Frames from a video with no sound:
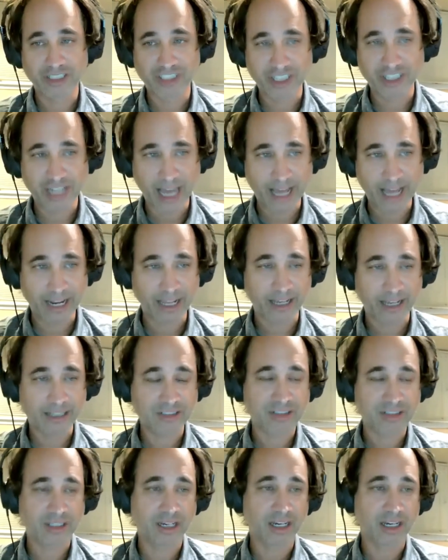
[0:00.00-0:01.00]
and
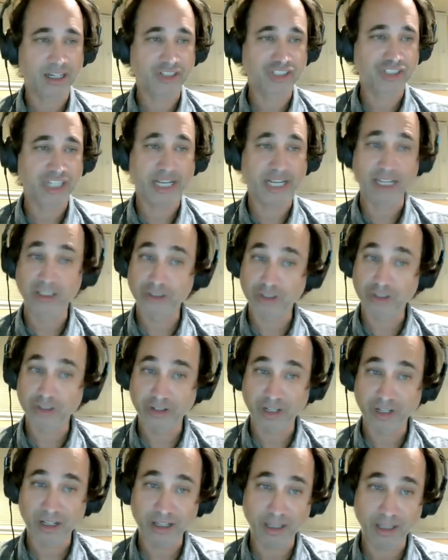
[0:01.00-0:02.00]
Genetics. Uh, she
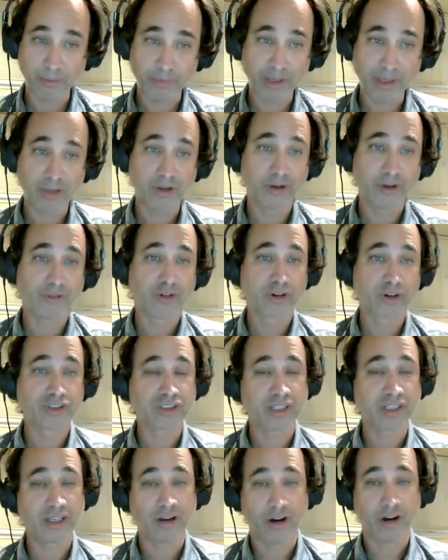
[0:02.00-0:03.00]
interned at Columbia
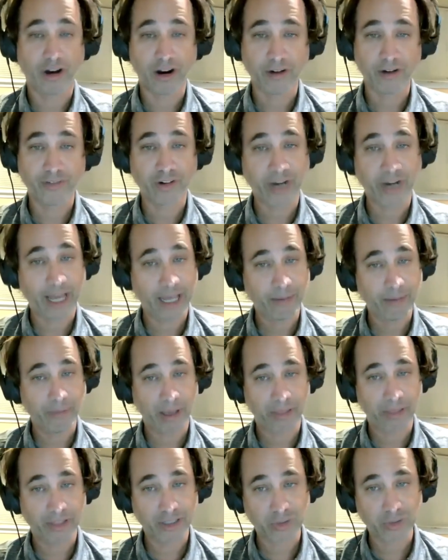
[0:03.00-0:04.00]
University, Harvard, and
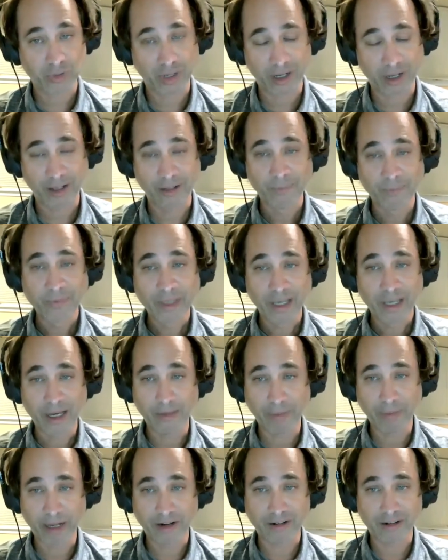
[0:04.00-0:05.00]
Beth Israel, a
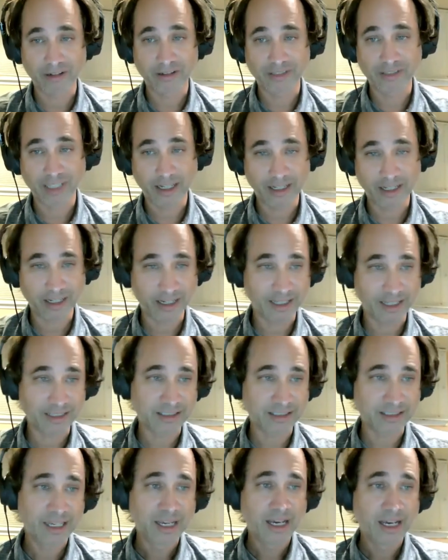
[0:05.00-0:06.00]
medical
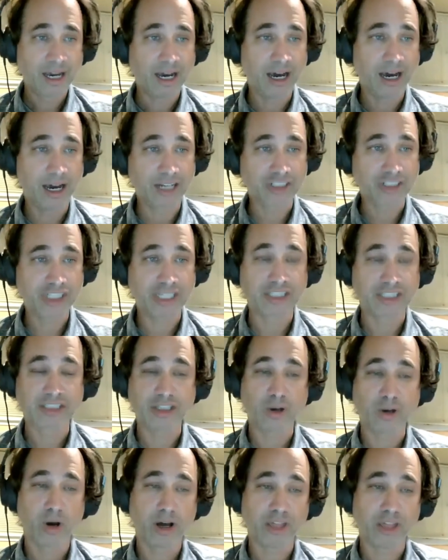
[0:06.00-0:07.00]
deaconess. she is
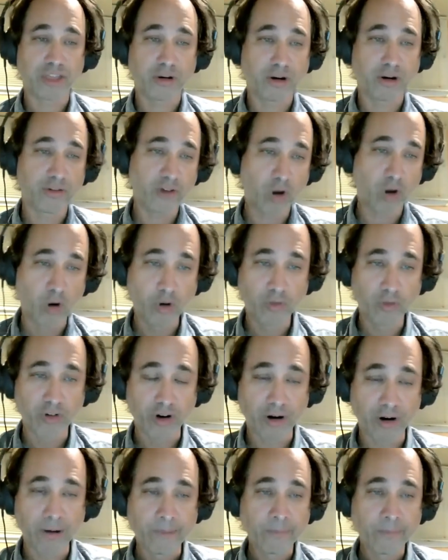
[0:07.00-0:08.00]
the author of
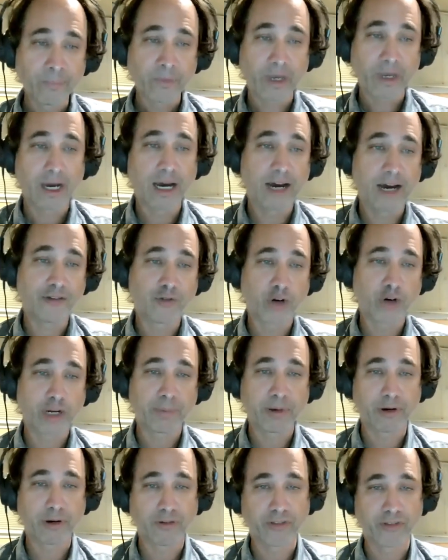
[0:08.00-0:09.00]
over uh, 40
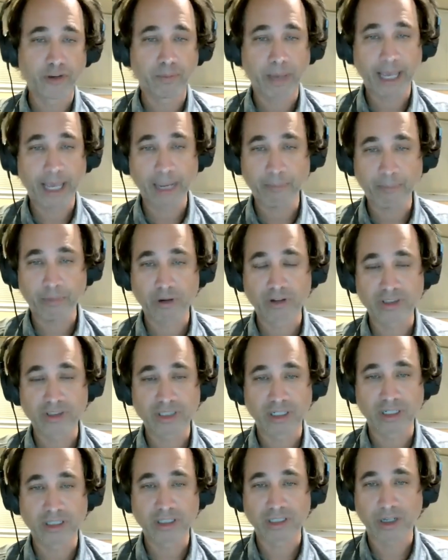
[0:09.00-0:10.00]
peer reviewed papers
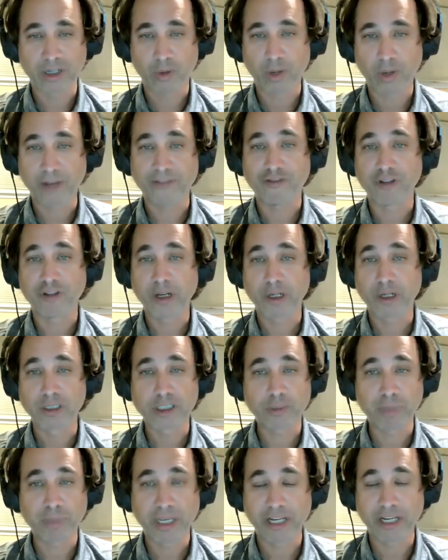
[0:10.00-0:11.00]
and is a quite frequent
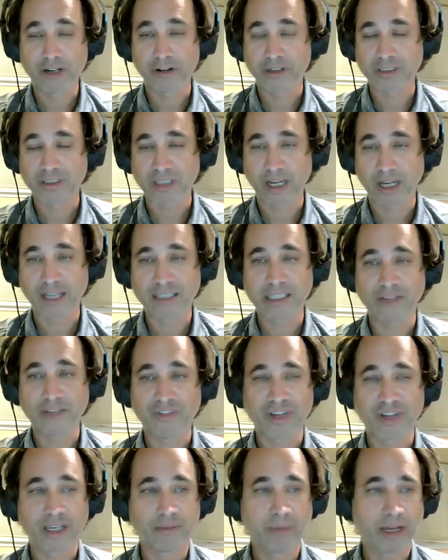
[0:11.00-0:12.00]
speaker at
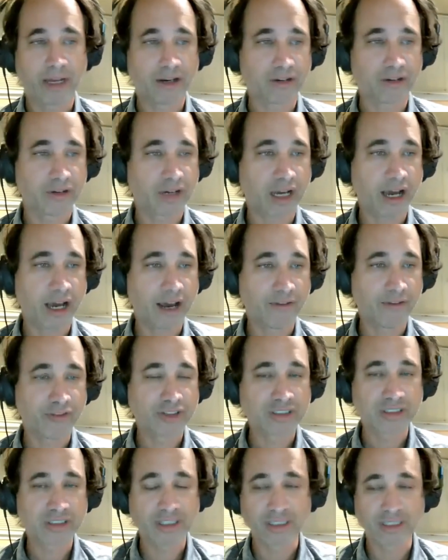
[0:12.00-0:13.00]
scientific and medical
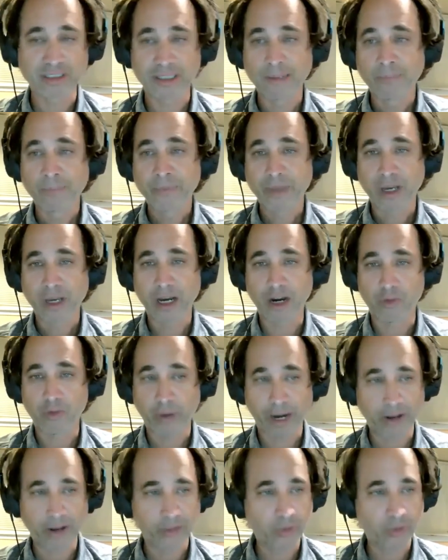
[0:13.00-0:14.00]
conferences uh,
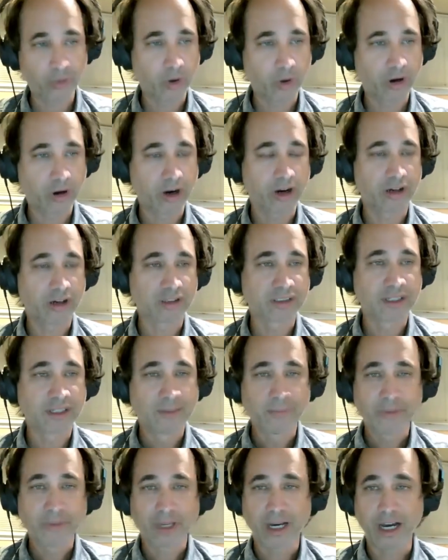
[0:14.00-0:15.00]
around the world.
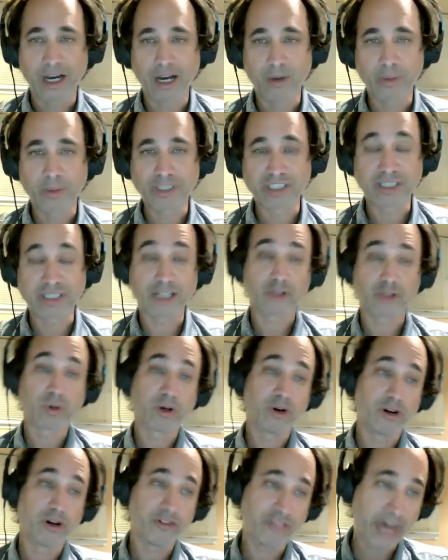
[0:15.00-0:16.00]
Uh, when she's not doing
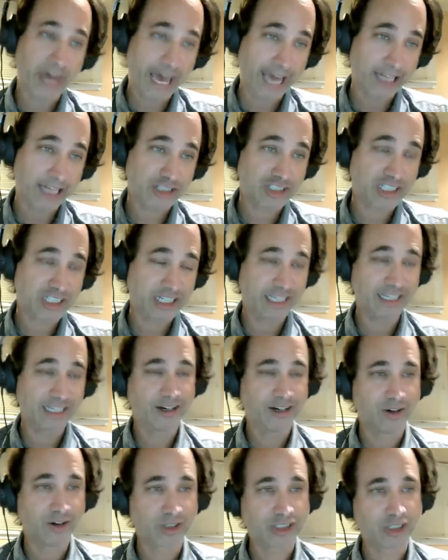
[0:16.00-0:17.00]
all of that, she
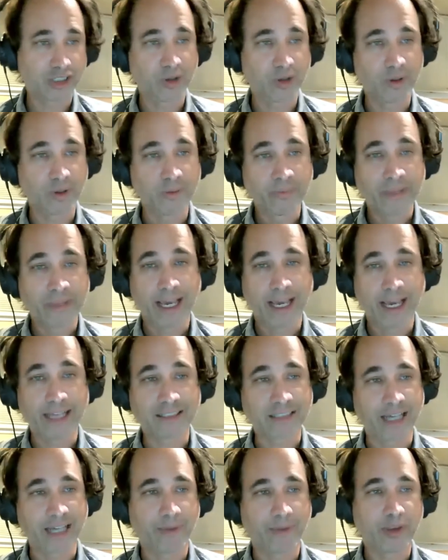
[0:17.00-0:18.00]
uh, also has
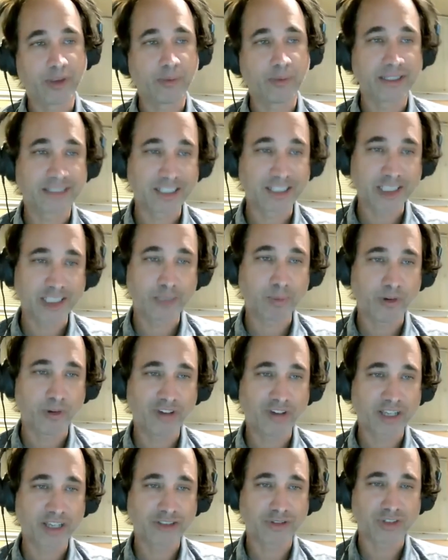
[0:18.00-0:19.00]
time to be assistant
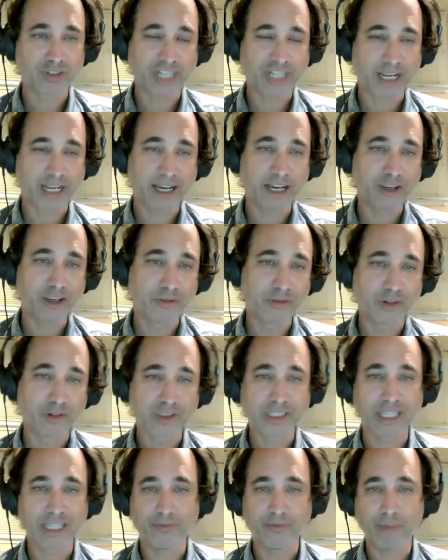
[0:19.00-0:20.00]
professor at Shanghai
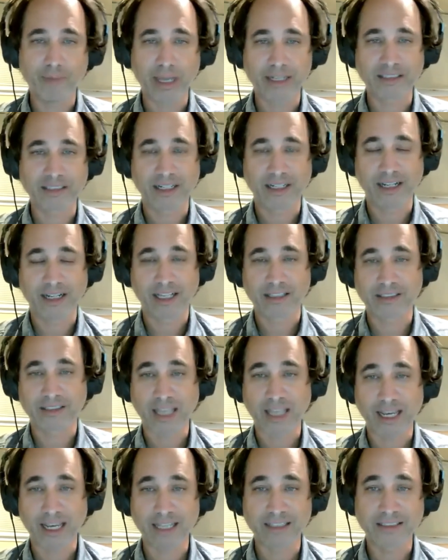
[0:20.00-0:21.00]
University of Medicine and Health
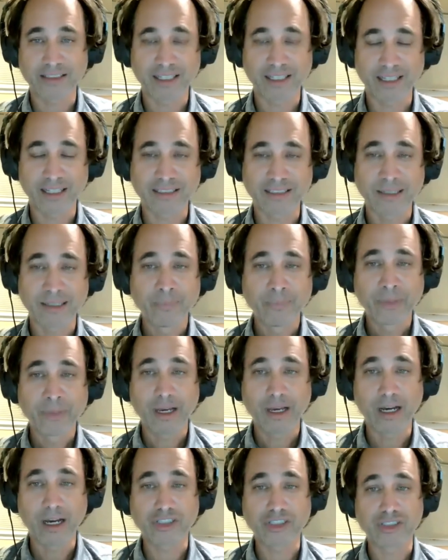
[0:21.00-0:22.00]
Sciences.
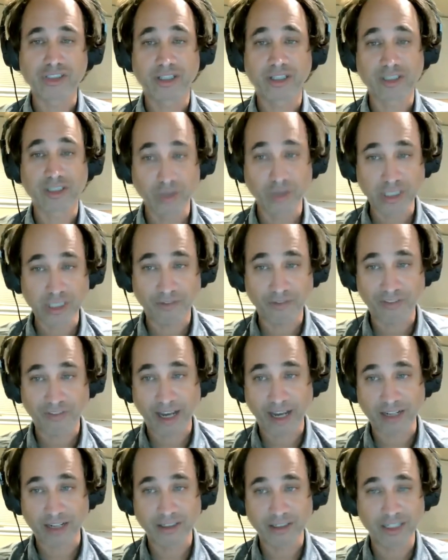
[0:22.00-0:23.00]
Uh, she's associate
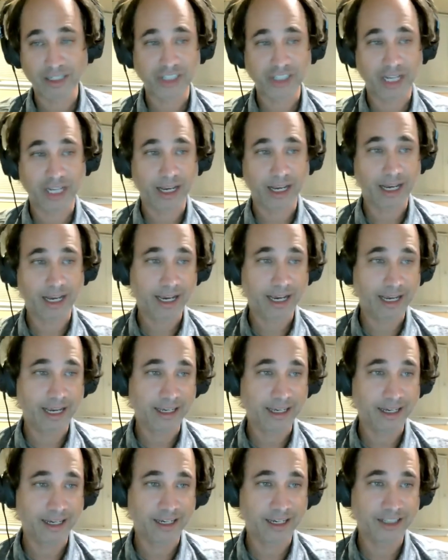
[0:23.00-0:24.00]
faculty,
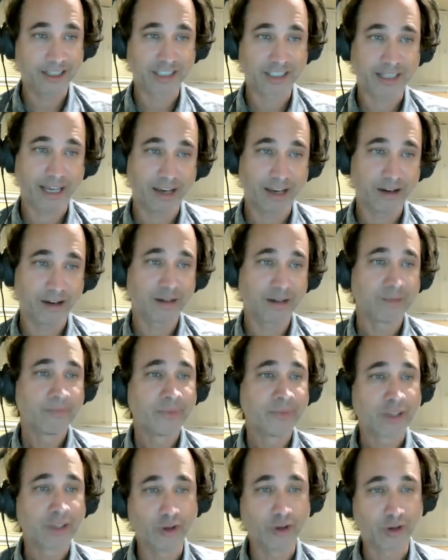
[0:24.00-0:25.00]
Shanghai uh, Jiao Tong
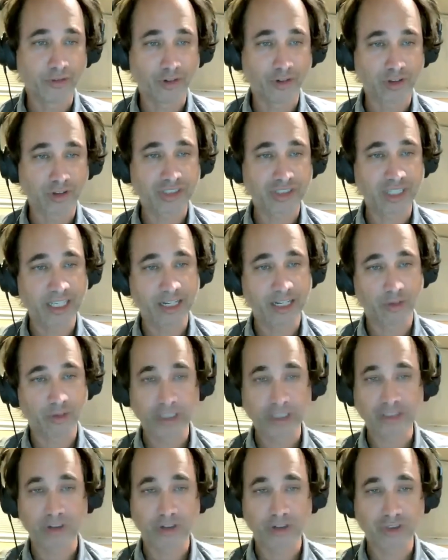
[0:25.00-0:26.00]
University, and a
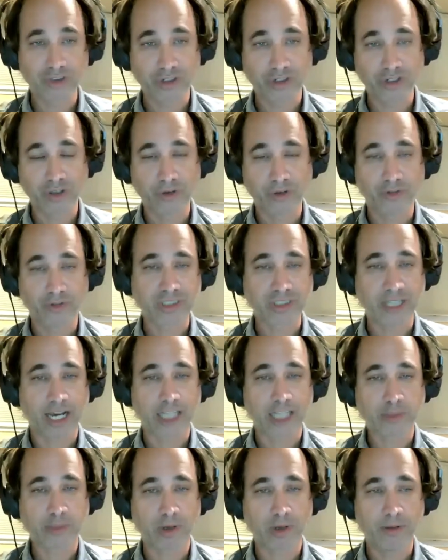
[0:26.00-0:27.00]
researcher at University
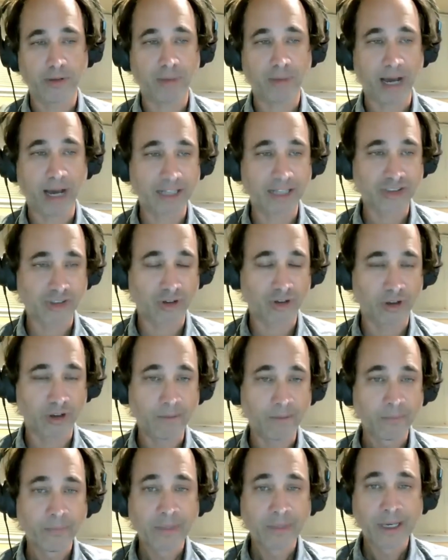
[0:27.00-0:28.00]
Hospital in
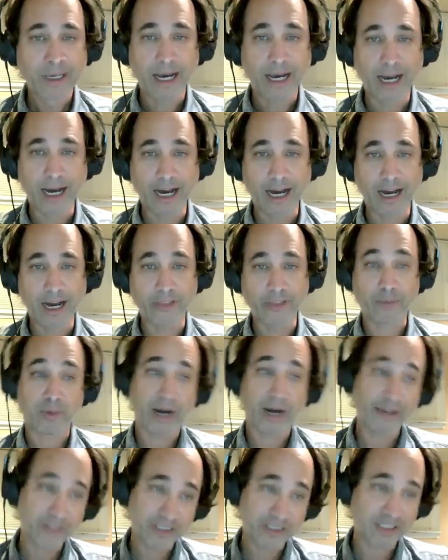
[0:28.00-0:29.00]
Basel. in the
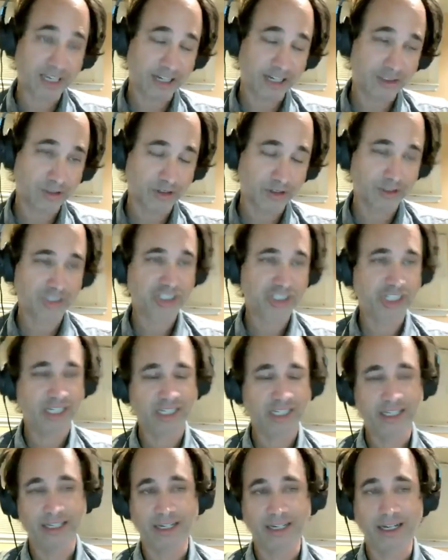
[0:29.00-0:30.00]
private sector,
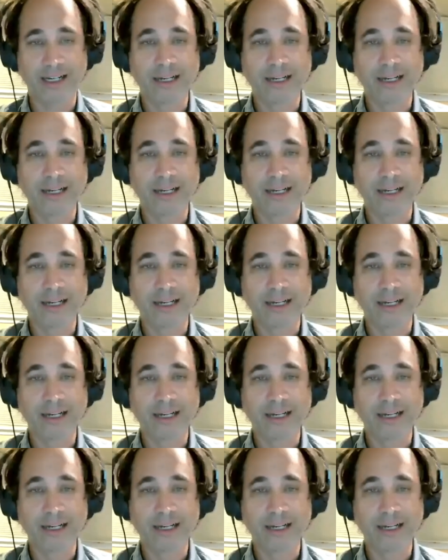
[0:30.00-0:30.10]
she